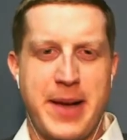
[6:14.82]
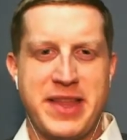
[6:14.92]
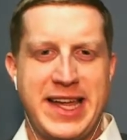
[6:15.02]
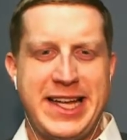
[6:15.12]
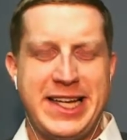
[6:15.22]

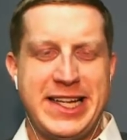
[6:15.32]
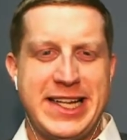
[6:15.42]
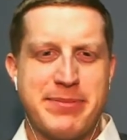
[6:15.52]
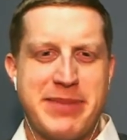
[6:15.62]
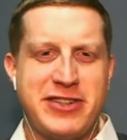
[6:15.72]

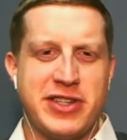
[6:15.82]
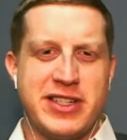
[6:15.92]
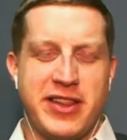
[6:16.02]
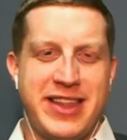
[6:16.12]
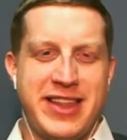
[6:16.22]
He
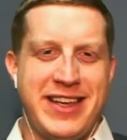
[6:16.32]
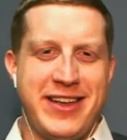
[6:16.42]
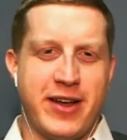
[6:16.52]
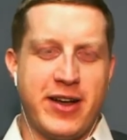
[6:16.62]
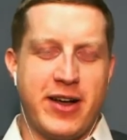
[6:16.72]
mentioned
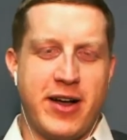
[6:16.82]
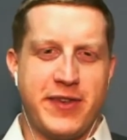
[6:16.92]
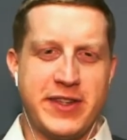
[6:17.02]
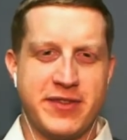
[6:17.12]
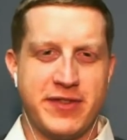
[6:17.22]
the
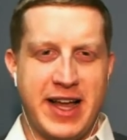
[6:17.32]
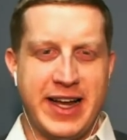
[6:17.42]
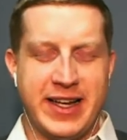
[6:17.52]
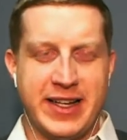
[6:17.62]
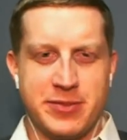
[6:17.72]
offensive
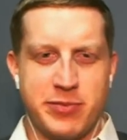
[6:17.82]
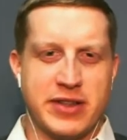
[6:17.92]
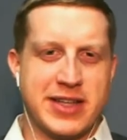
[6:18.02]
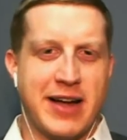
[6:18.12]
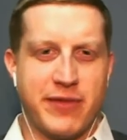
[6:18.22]
line in his
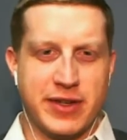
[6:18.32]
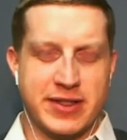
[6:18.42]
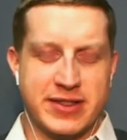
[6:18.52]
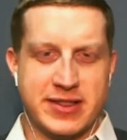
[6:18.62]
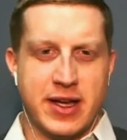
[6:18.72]
press
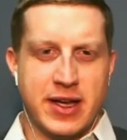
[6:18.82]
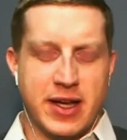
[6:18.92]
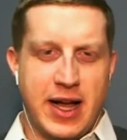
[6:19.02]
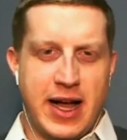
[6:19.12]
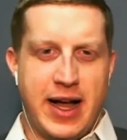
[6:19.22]
conference
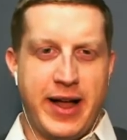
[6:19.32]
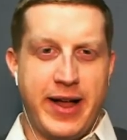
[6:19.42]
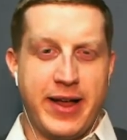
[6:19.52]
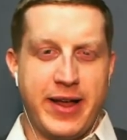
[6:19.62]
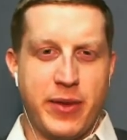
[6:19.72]

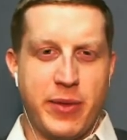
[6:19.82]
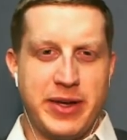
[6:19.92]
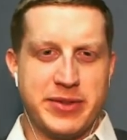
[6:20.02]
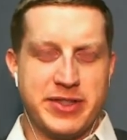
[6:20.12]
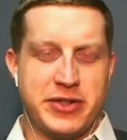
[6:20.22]
when
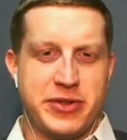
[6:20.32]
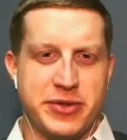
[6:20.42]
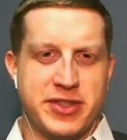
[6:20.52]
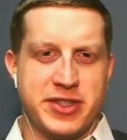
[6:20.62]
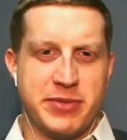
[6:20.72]
he was
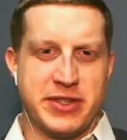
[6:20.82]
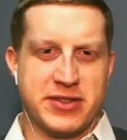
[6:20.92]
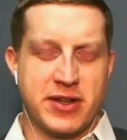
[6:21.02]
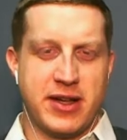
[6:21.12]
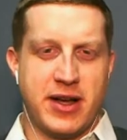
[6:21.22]
introduced as
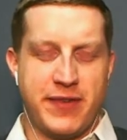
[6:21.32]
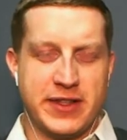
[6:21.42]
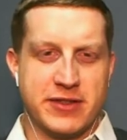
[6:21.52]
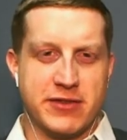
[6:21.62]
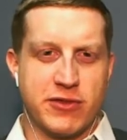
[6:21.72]
Bill's
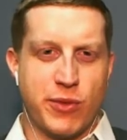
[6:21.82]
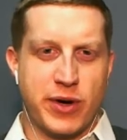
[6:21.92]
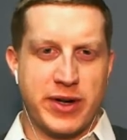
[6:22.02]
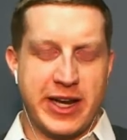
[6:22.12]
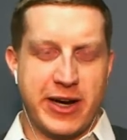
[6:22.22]
offensive
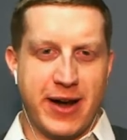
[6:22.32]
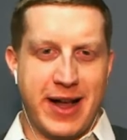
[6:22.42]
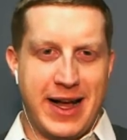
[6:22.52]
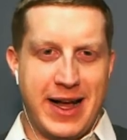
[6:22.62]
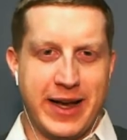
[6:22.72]
coordinator
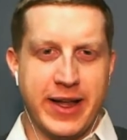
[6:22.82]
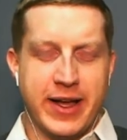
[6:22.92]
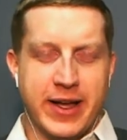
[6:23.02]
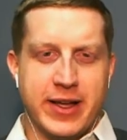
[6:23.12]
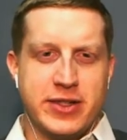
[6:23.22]
on
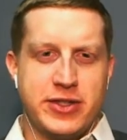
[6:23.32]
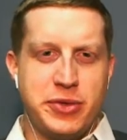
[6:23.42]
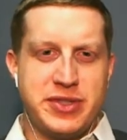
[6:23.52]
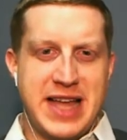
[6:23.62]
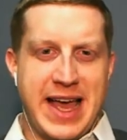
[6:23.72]

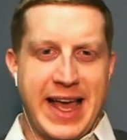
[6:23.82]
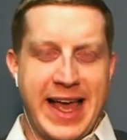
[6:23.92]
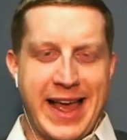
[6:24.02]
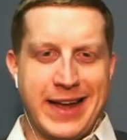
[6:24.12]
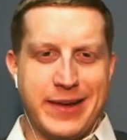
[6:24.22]
Tuesday,
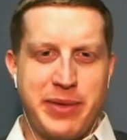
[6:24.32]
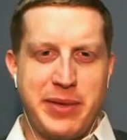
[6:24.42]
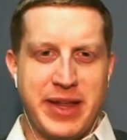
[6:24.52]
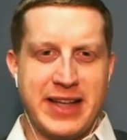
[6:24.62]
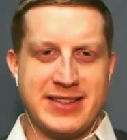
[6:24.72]
and
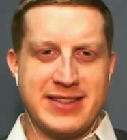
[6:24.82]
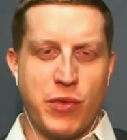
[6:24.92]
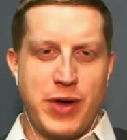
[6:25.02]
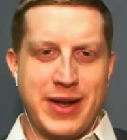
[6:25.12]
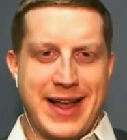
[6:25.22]
people asked him
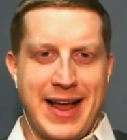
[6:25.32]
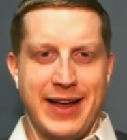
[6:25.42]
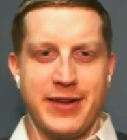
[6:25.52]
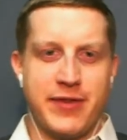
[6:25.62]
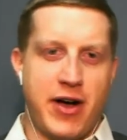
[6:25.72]
what
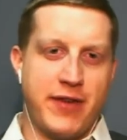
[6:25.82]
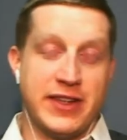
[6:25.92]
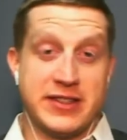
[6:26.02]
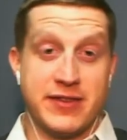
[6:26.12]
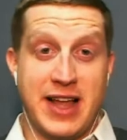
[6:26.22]
kind of
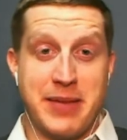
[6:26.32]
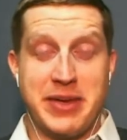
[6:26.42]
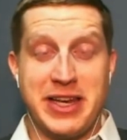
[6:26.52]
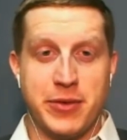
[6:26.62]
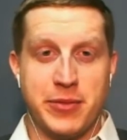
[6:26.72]
offensive
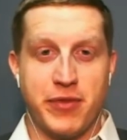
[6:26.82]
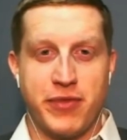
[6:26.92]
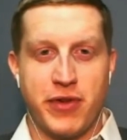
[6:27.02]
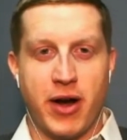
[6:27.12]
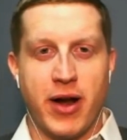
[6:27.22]
lineman he would
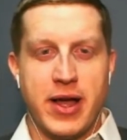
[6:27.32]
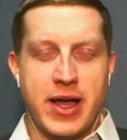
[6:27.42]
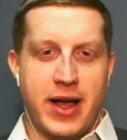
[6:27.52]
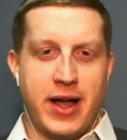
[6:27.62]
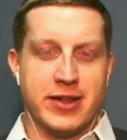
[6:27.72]
prefer.
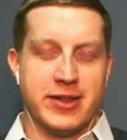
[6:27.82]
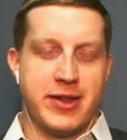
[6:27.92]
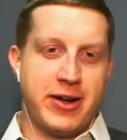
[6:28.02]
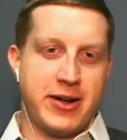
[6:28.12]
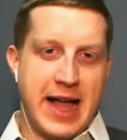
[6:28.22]

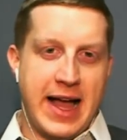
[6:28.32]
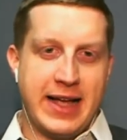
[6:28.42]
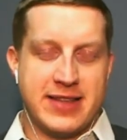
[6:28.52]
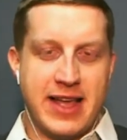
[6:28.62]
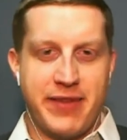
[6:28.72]
Lighter
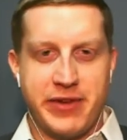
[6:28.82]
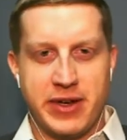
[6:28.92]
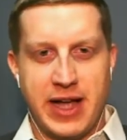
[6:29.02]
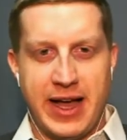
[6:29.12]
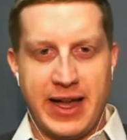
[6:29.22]
guys, heavier
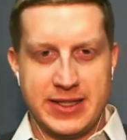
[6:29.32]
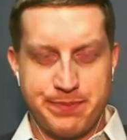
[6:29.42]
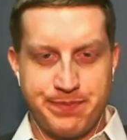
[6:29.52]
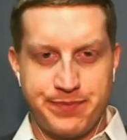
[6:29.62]
guys,